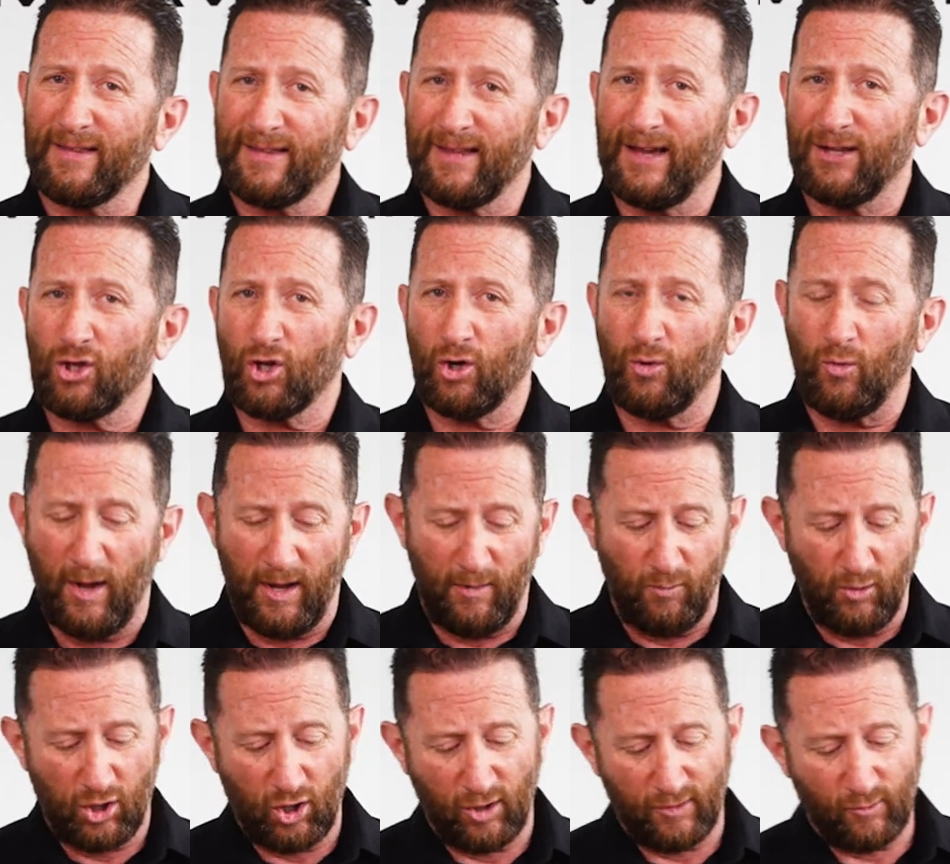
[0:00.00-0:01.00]
such a way
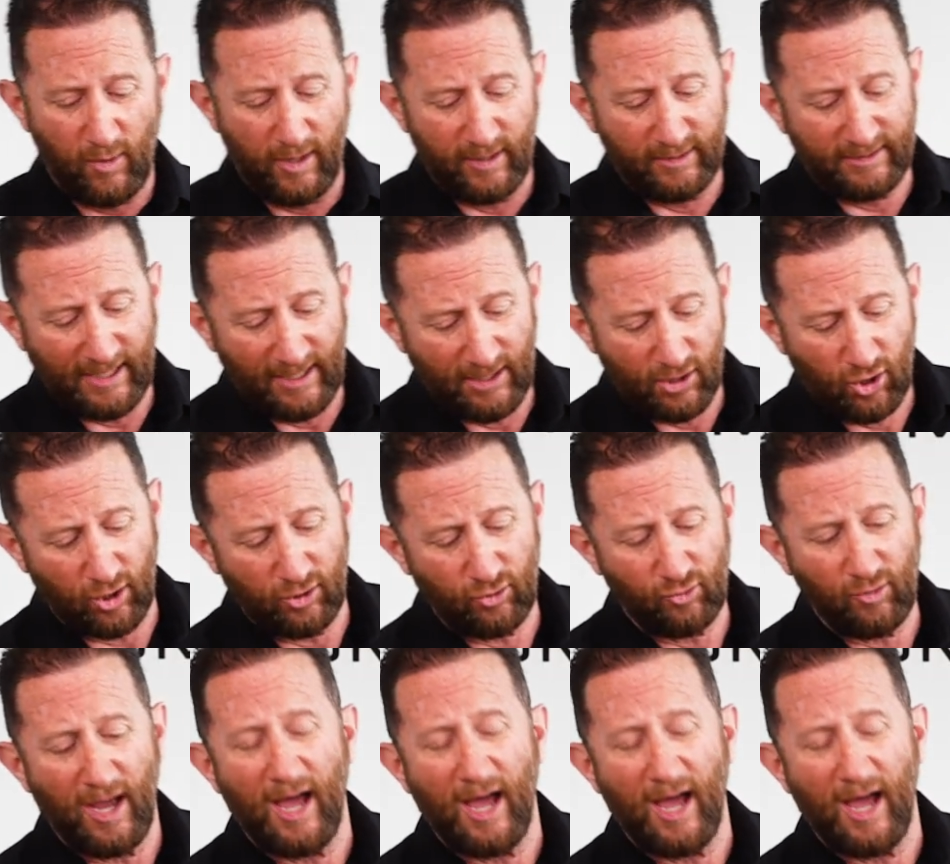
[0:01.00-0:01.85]
which is quite intelligent.